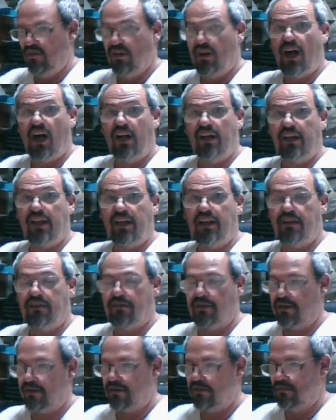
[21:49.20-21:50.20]
On
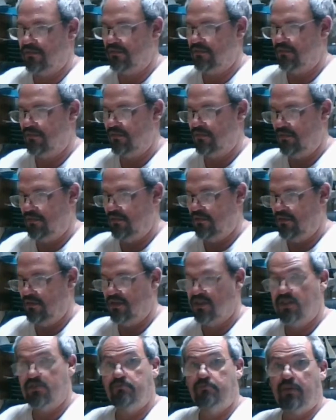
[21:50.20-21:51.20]
anything.
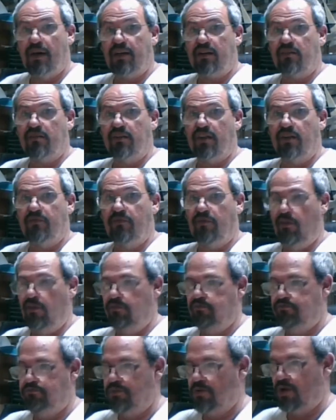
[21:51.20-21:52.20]
It's better than
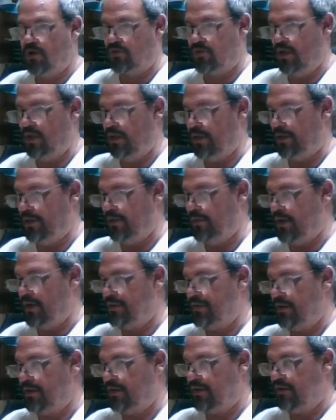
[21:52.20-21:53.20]
Gorilla Glue, I
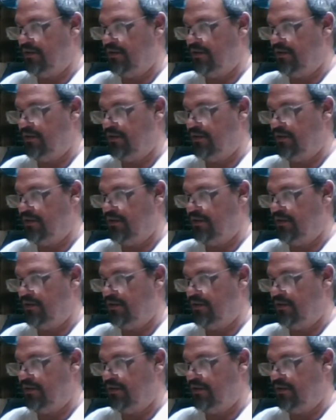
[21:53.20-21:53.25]
think.